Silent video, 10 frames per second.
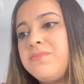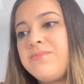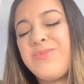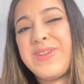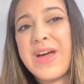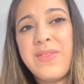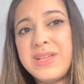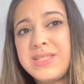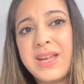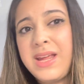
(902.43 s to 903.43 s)
without the
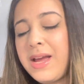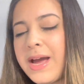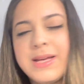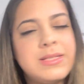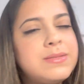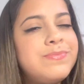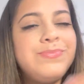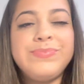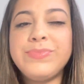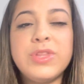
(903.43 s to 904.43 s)
studying, guys,
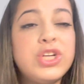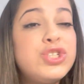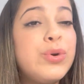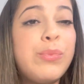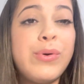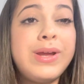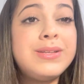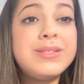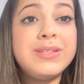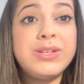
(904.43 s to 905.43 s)
there's no
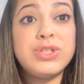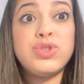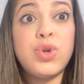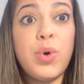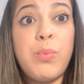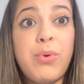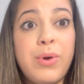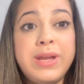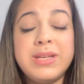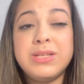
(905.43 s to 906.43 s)
point. There's no
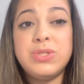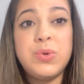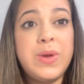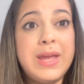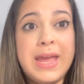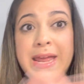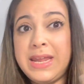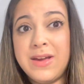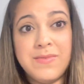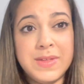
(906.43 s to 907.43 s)
point in doing
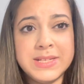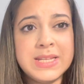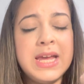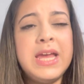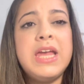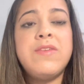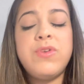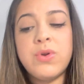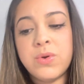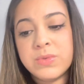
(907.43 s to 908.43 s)
any of this if you
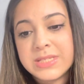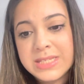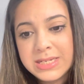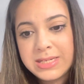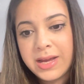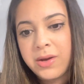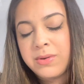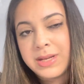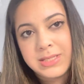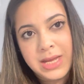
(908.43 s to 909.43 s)
don't sit down
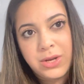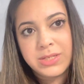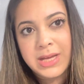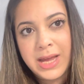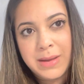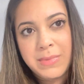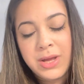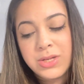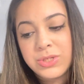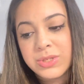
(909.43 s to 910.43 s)
and take your time
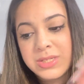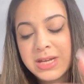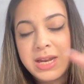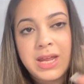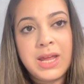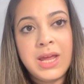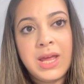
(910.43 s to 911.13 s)
to study